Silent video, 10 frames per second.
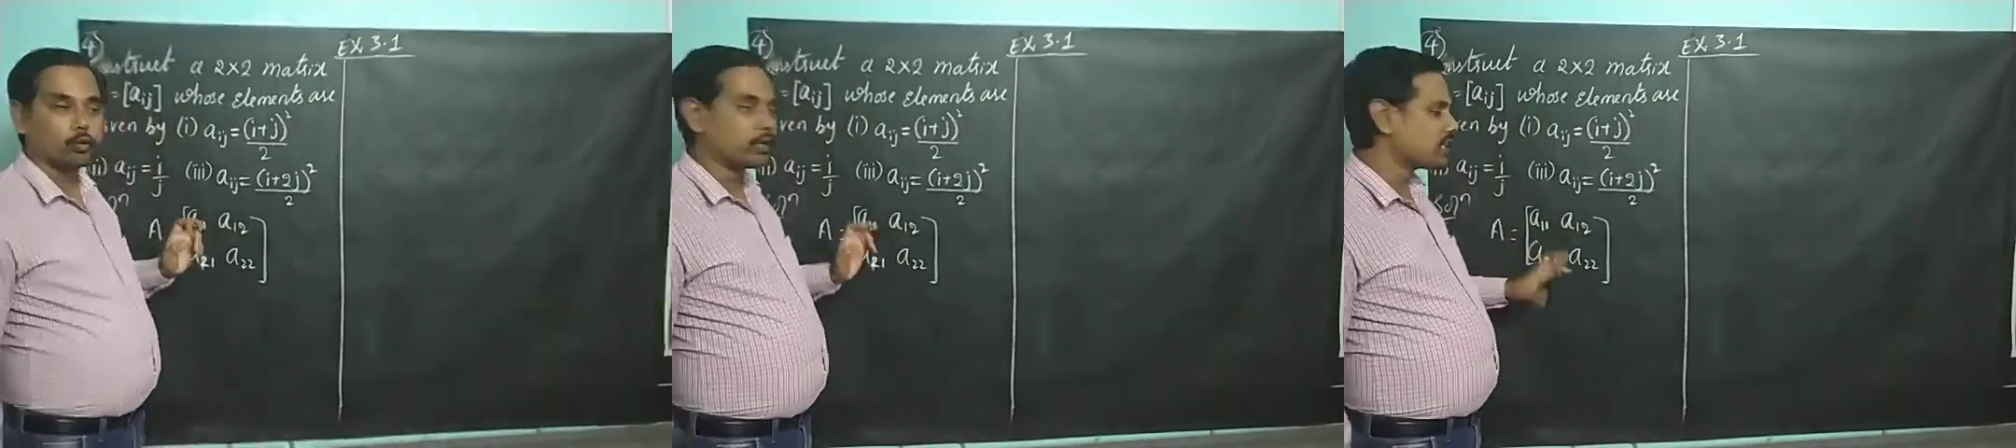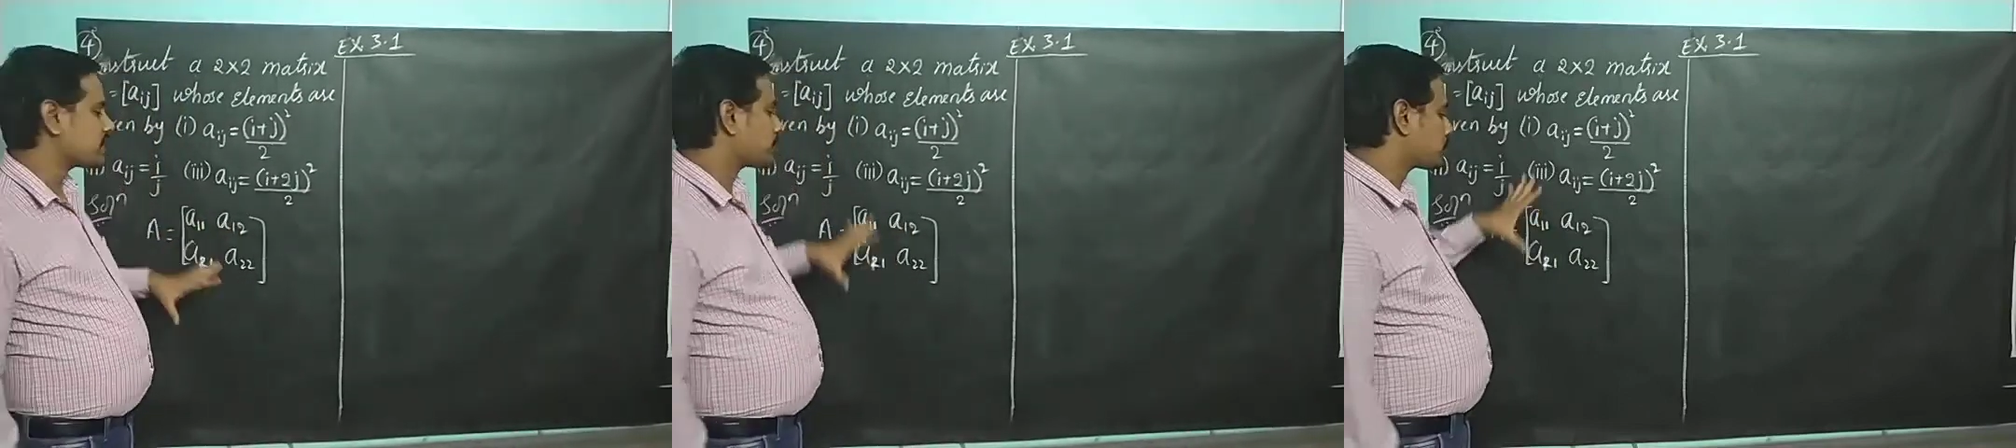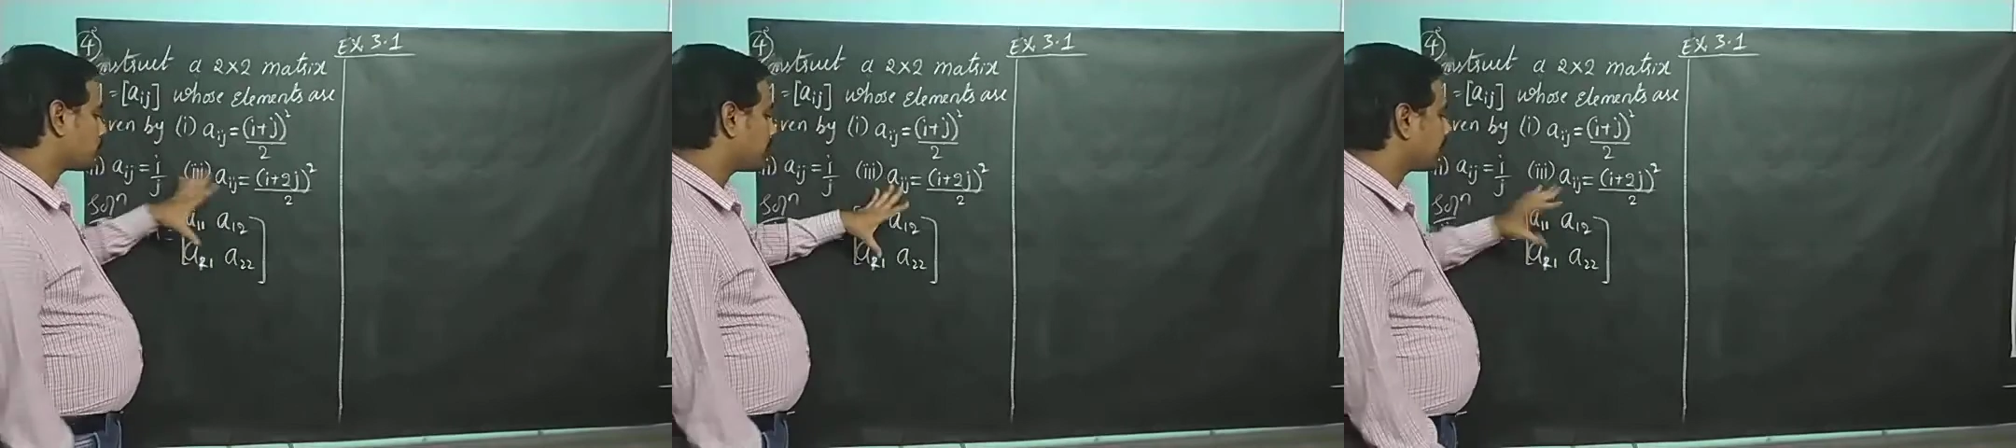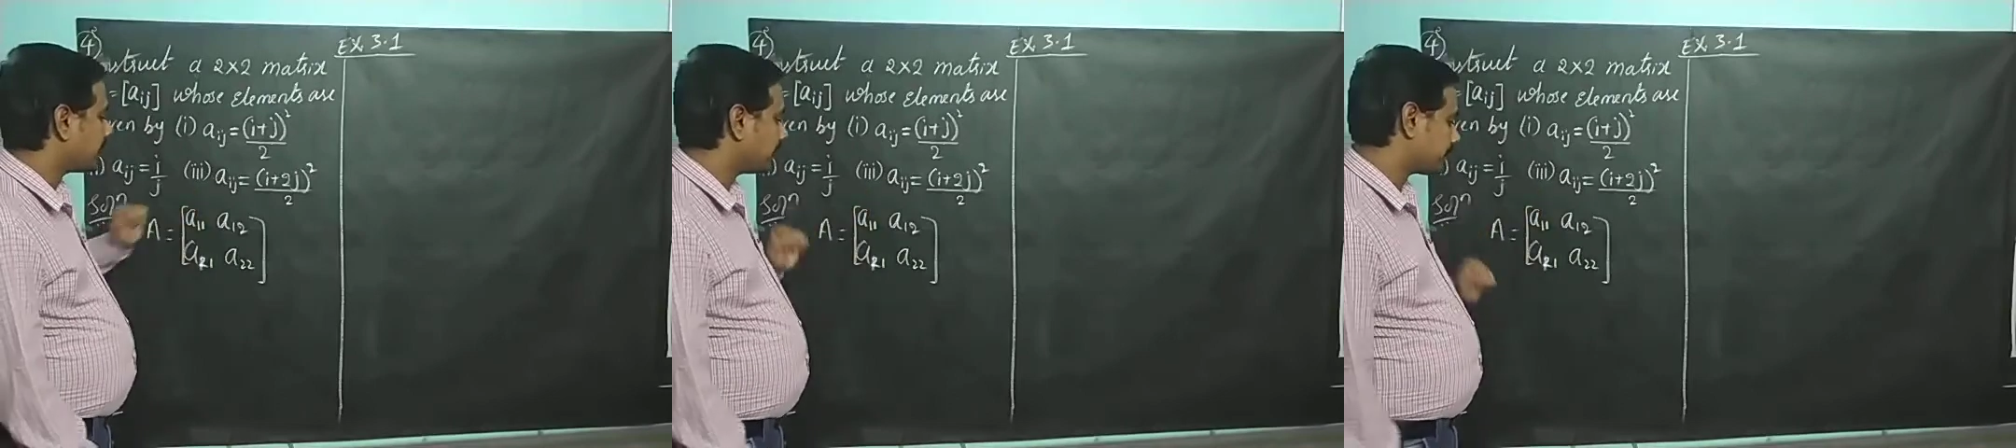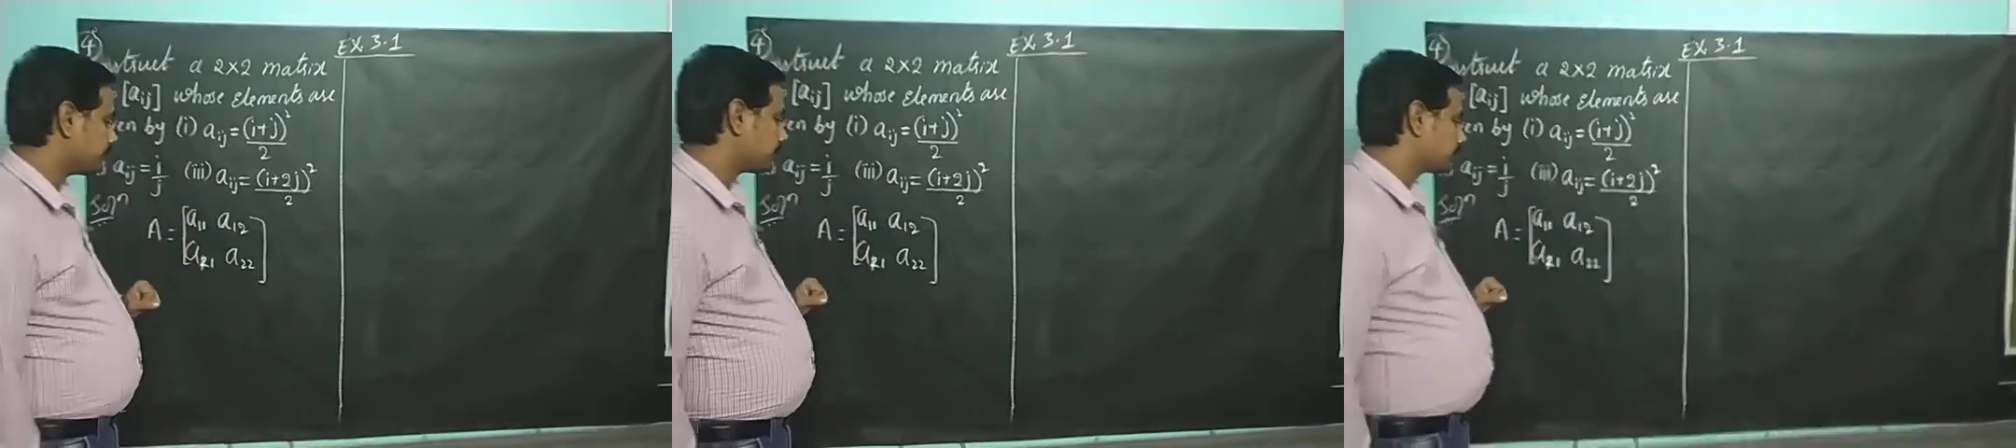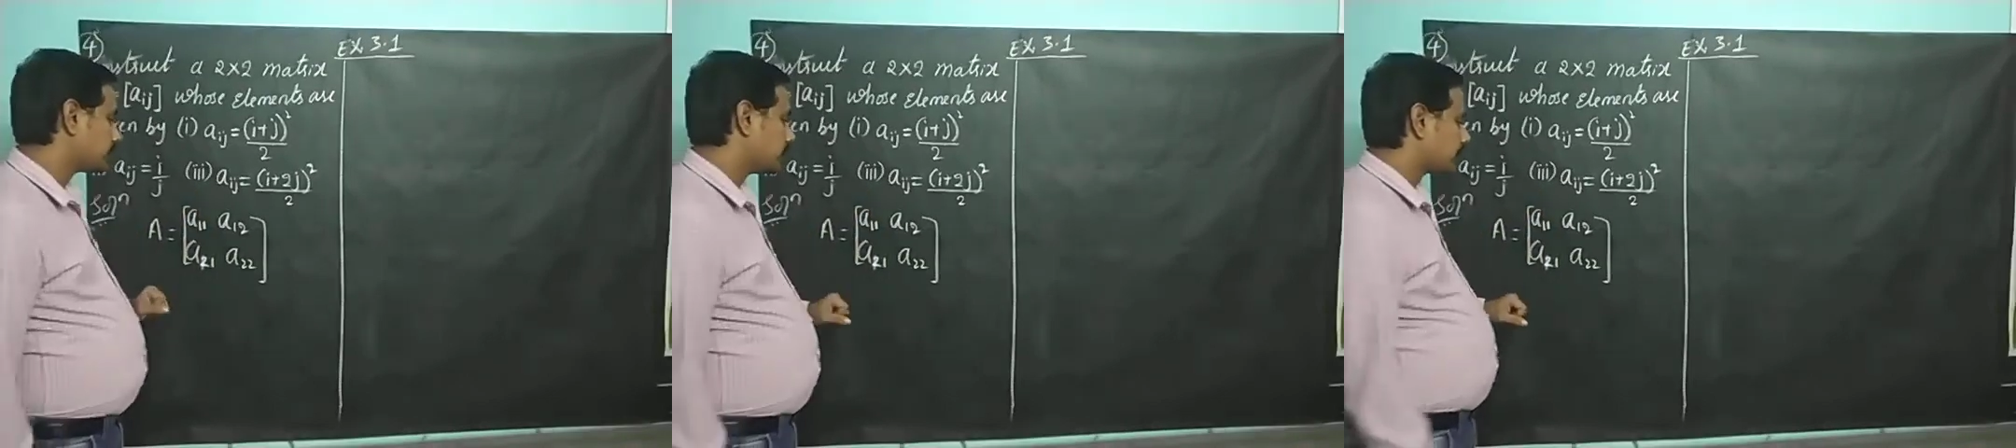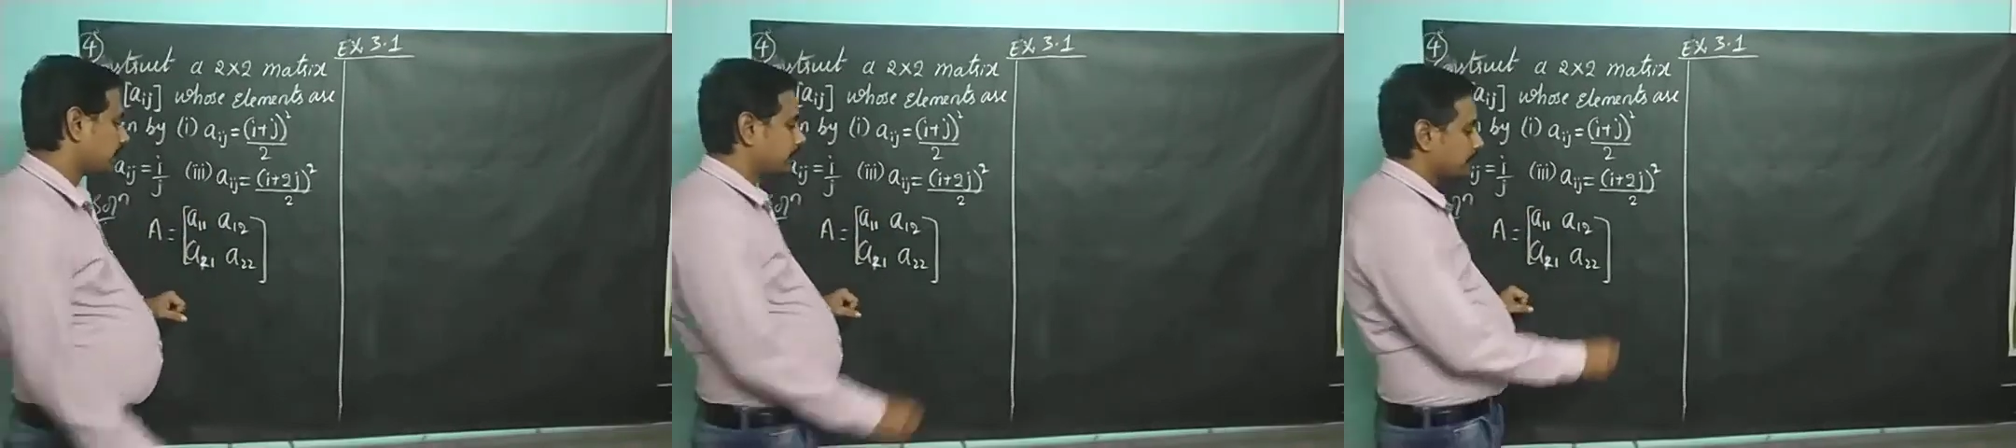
Then substitute it here. Right?